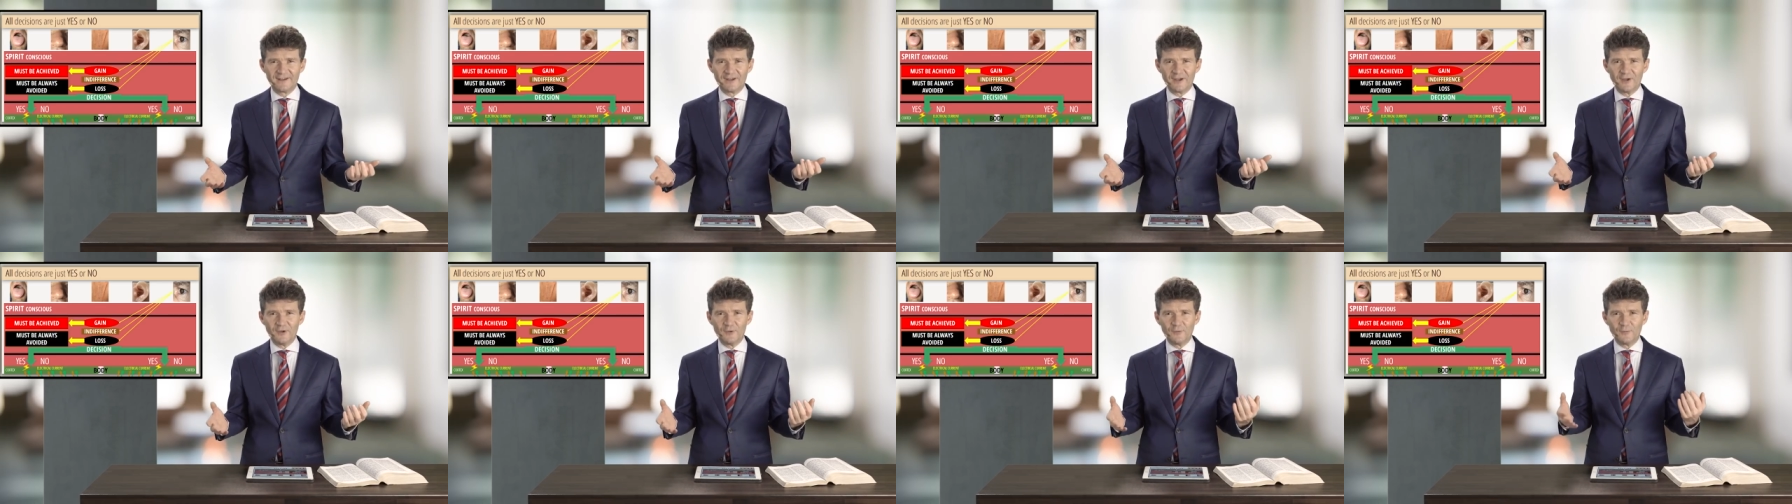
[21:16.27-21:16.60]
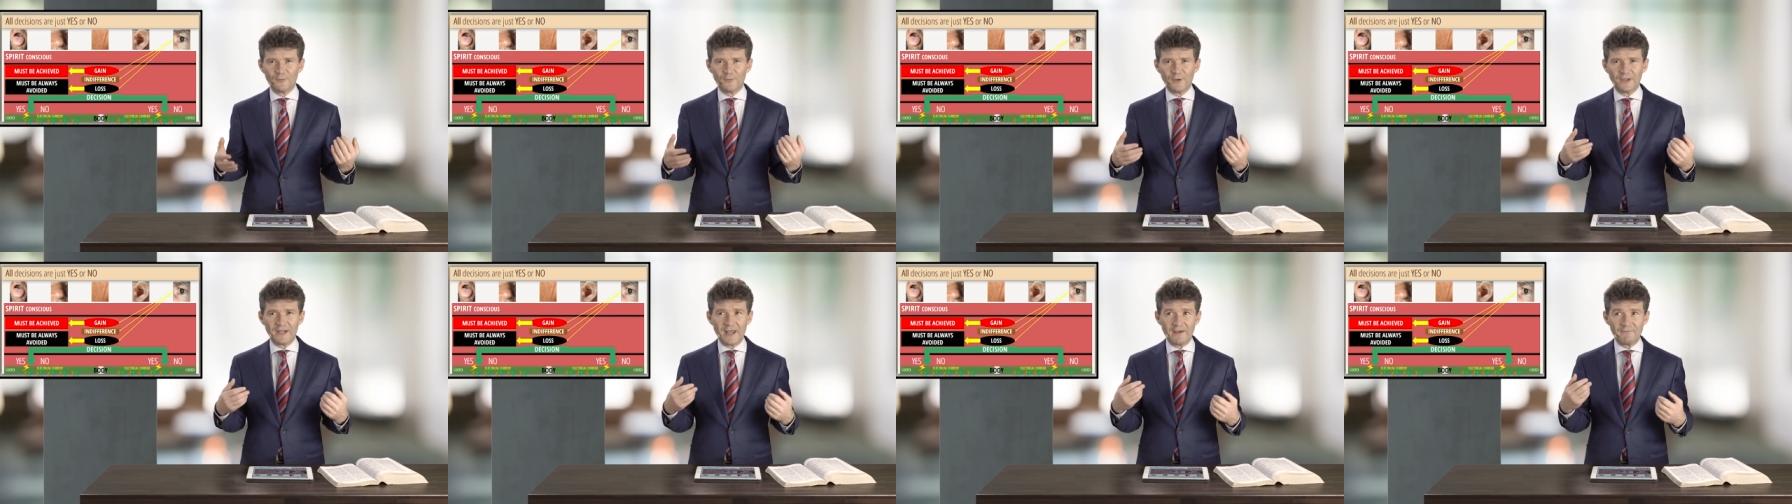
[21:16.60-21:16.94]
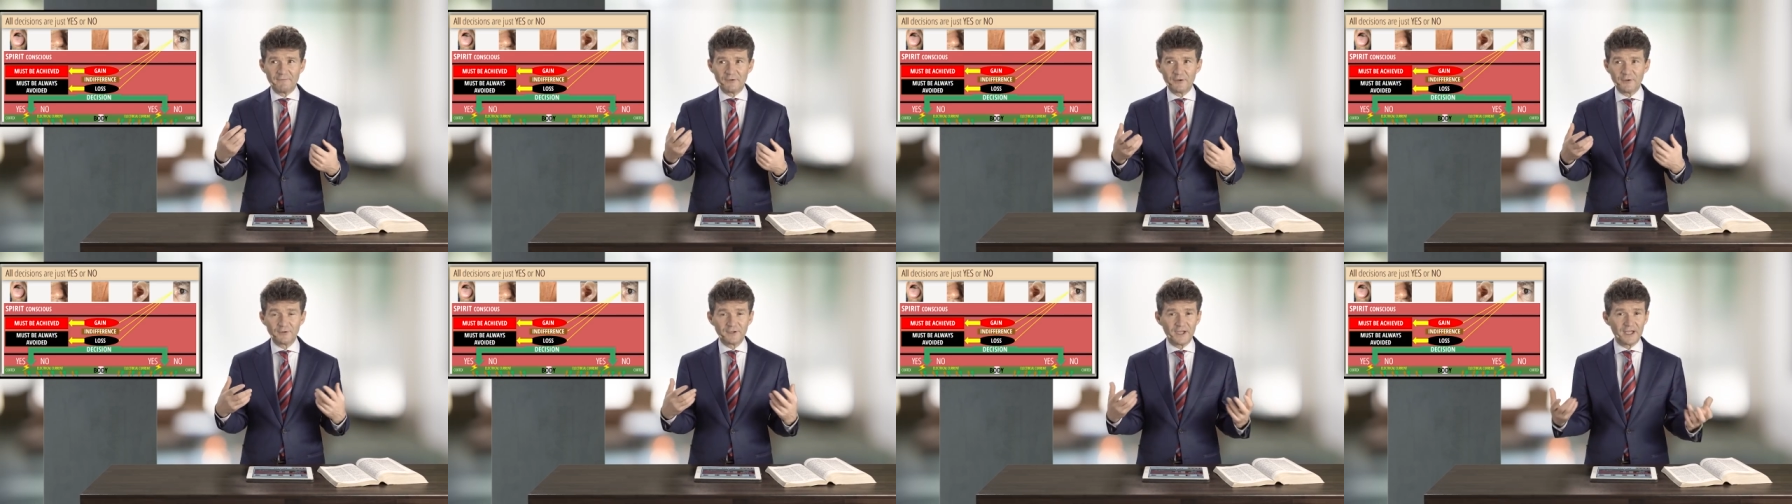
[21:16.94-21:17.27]
You,
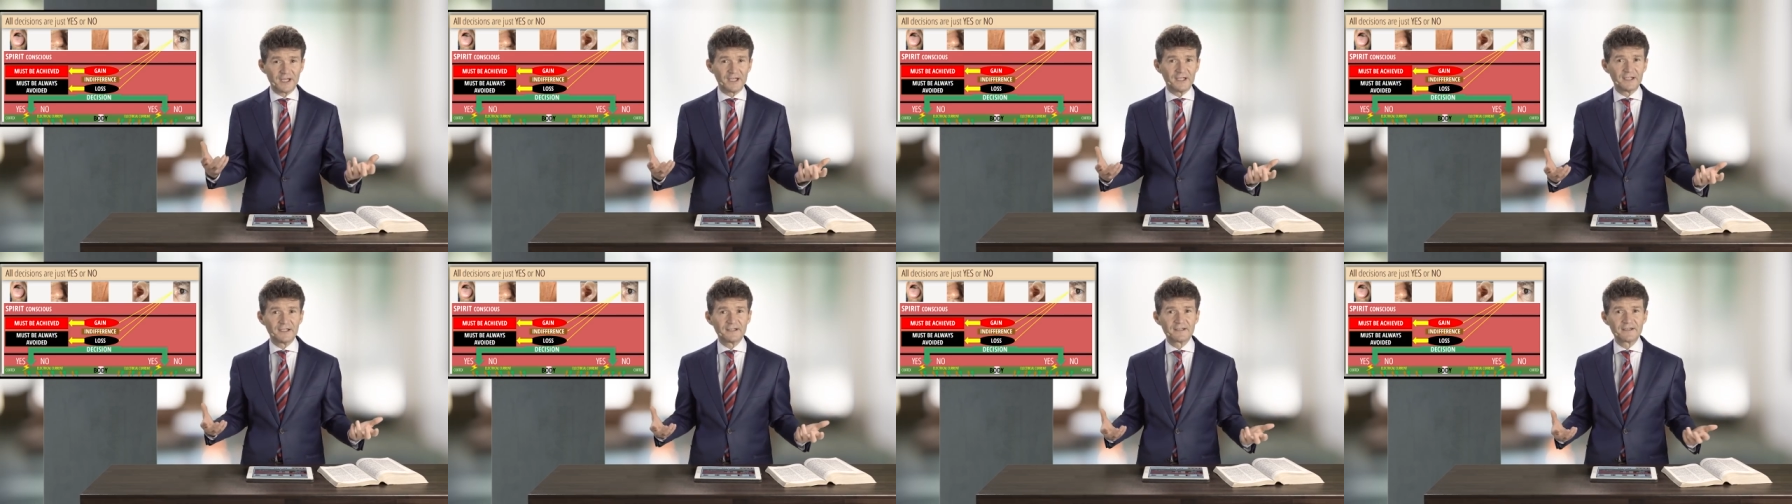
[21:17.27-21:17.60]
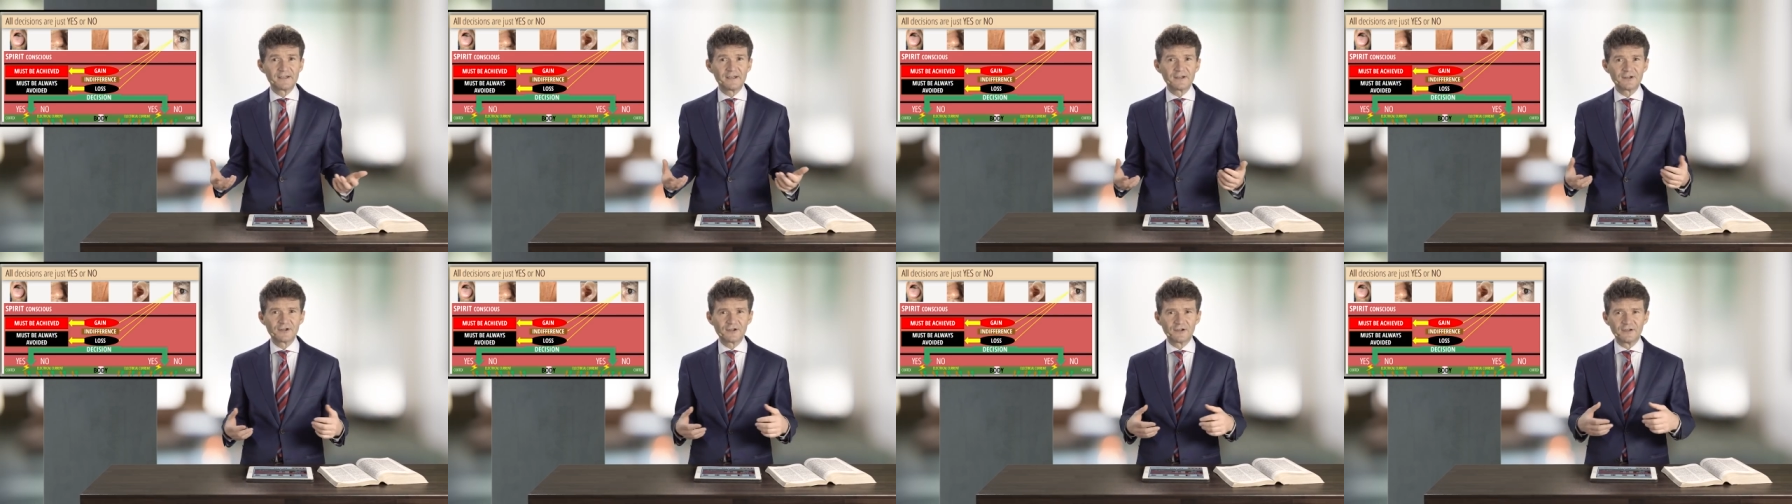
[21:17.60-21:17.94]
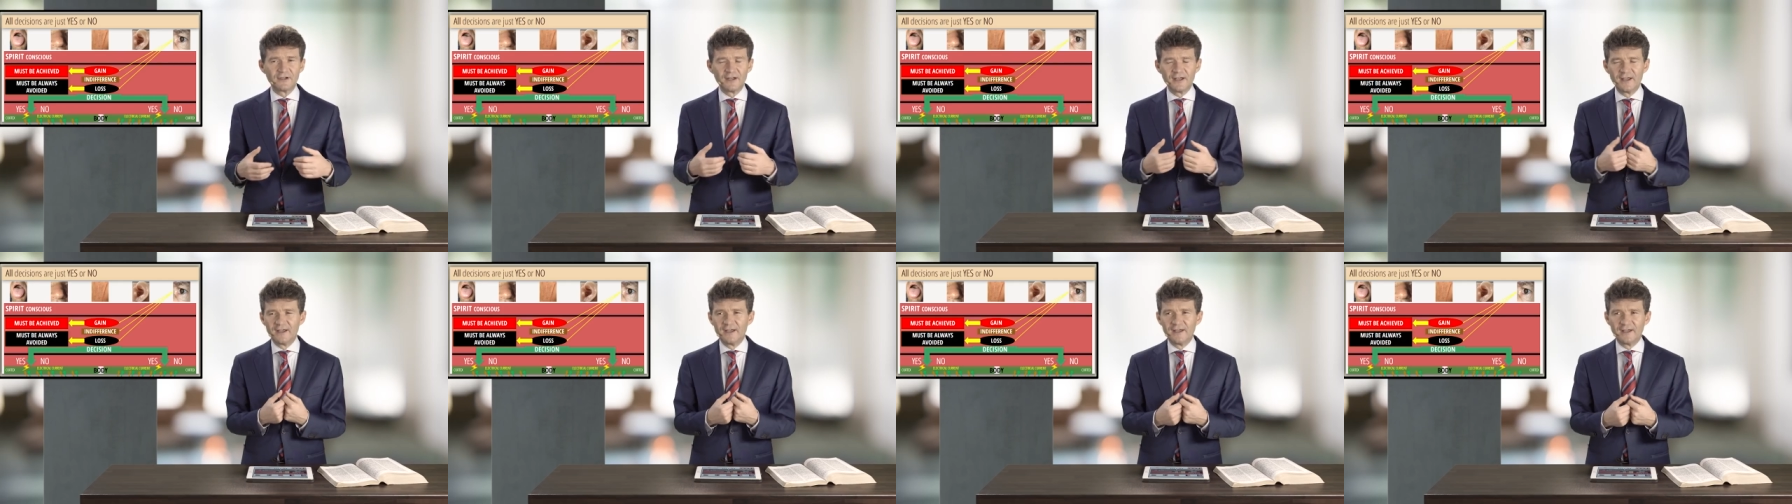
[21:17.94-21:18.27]
whenever you take a
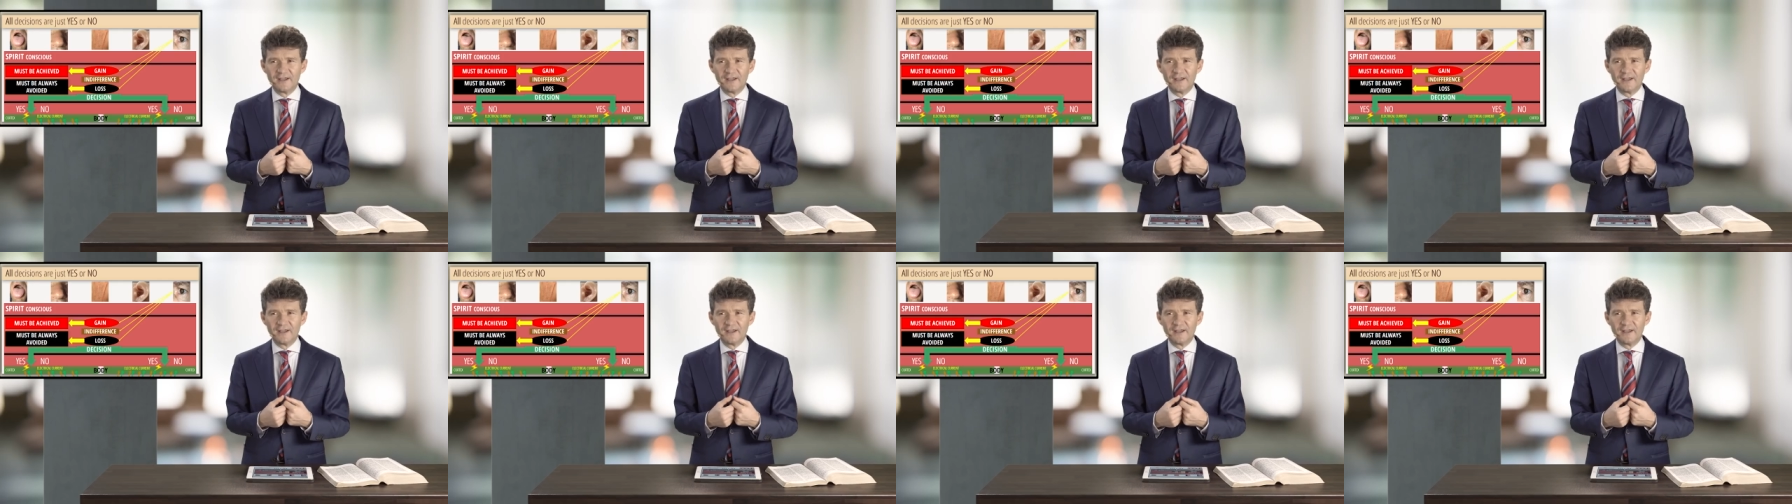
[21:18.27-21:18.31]
decision,